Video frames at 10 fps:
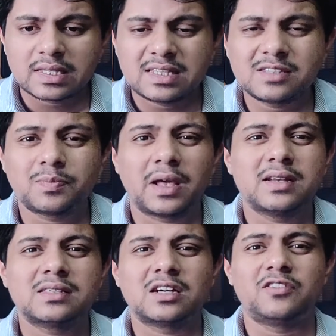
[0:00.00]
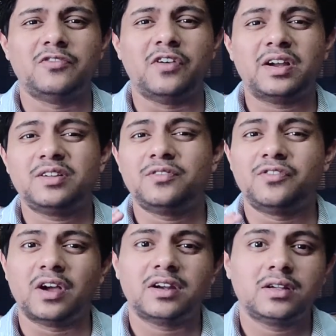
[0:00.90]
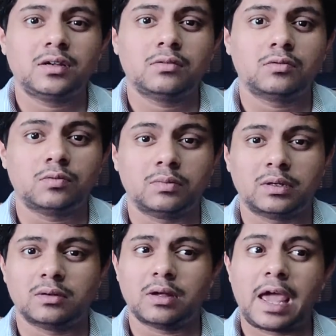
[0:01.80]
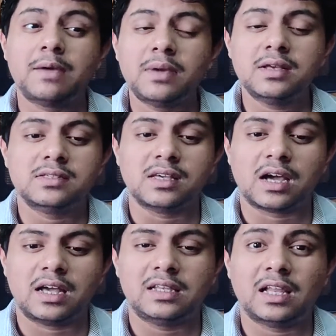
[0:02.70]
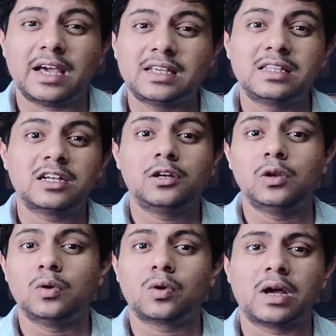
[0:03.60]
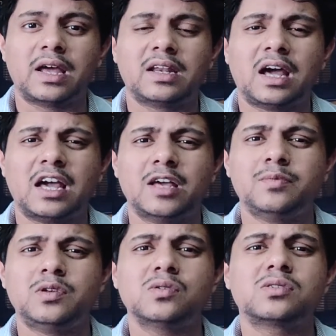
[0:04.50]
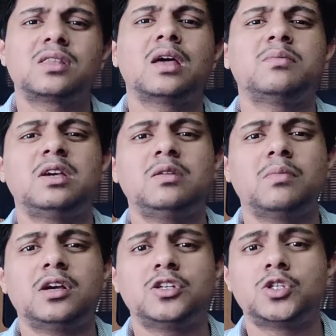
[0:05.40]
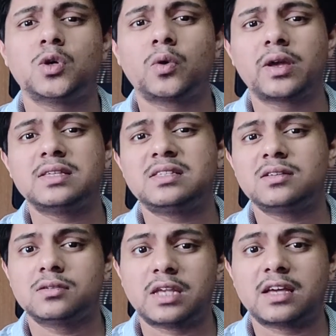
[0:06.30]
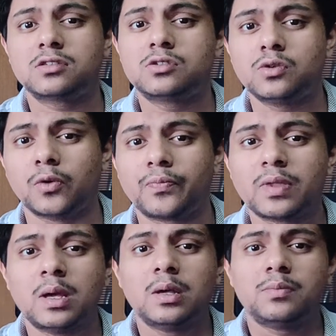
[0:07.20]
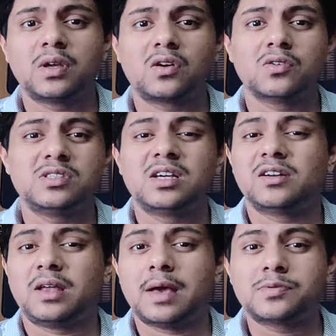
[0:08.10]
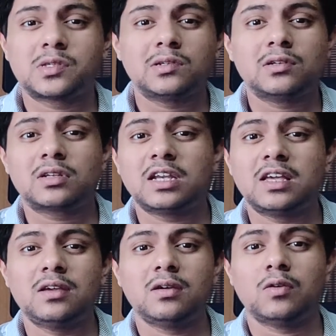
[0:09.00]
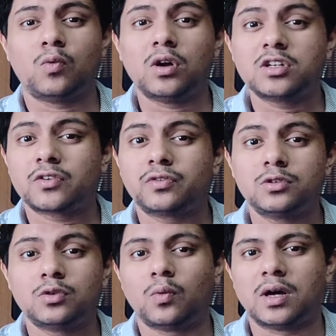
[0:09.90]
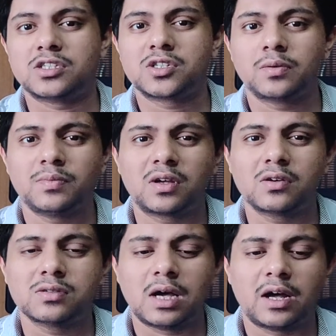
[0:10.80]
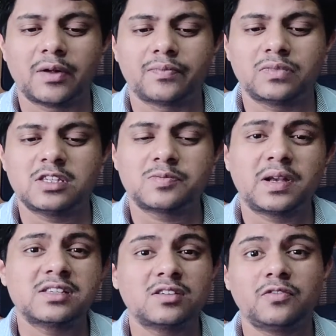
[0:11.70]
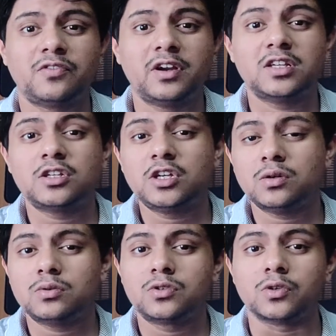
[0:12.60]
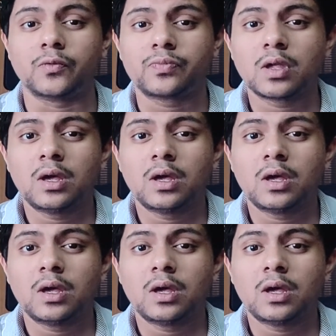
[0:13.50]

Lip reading: These plants are very amazing. I like their look and I have used them in my showcasing tanks too, because they are absolutely wonderful to watch, because these plants are very cute too,